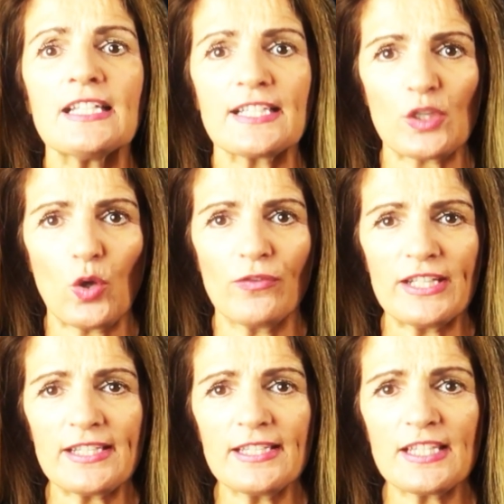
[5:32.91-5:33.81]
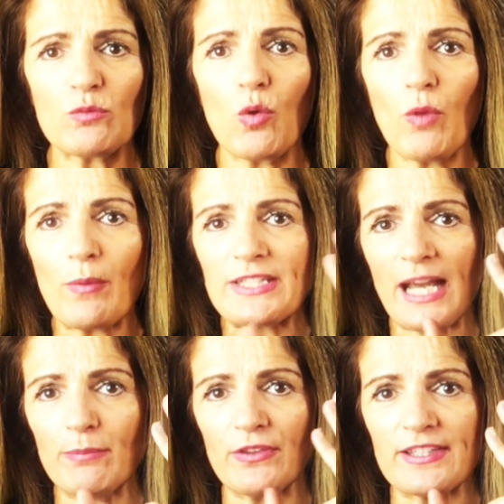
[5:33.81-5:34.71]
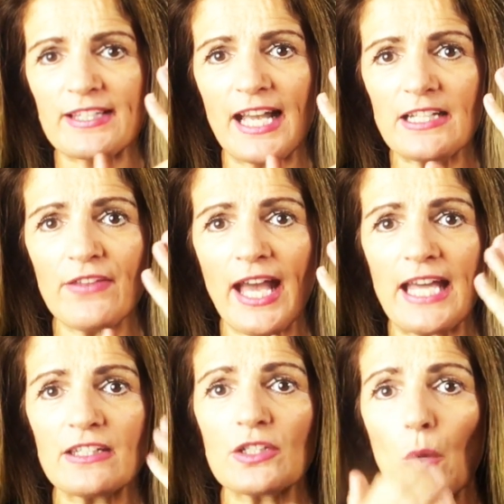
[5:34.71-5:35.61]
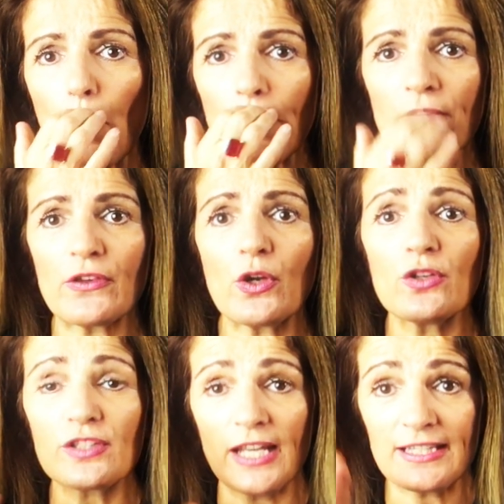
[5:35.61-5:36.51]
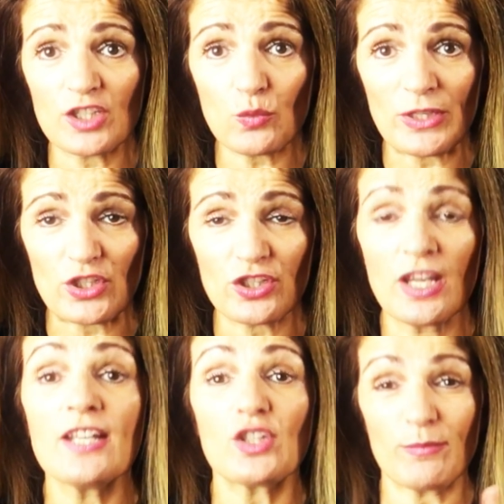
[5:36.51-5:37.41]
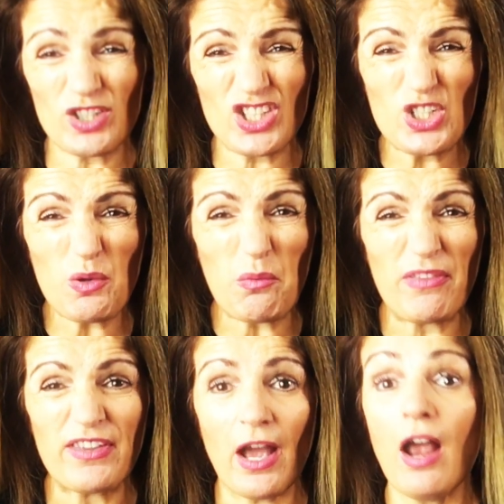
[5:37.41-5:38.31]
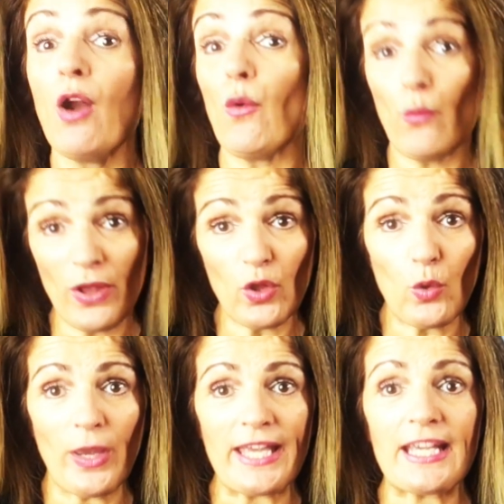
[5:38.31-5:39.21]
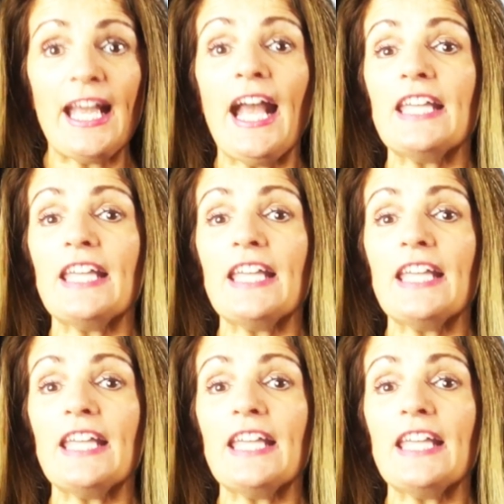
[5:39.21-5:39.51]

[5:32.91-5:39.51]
So this is the one where we tap on the side of the hand, under the nose, and switch. So I'm just going to do it with you real quick.